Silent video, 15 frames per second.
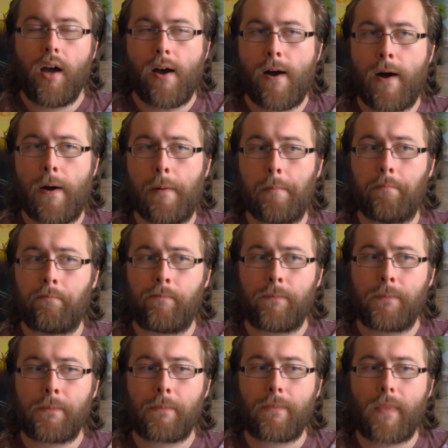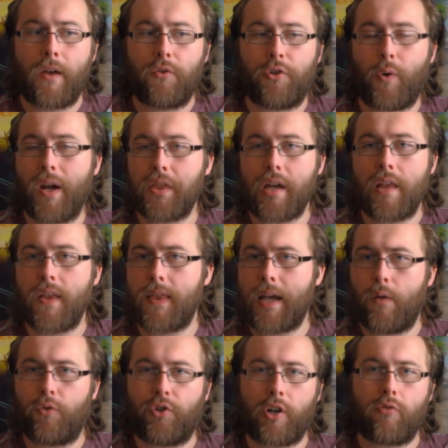So I thought
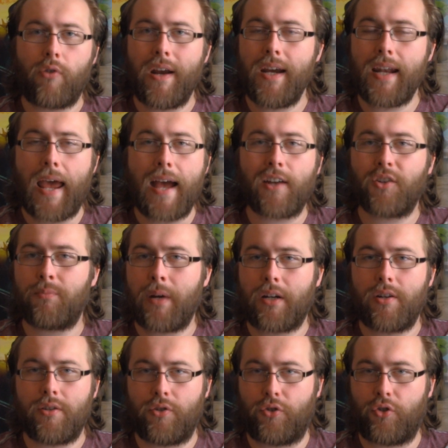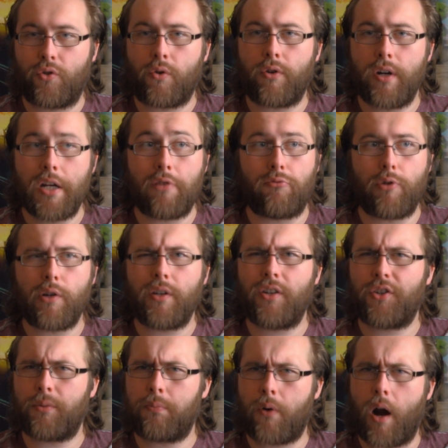that was a great aspect of the story and really
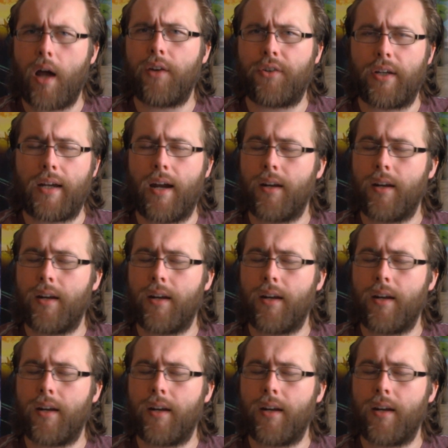surprising.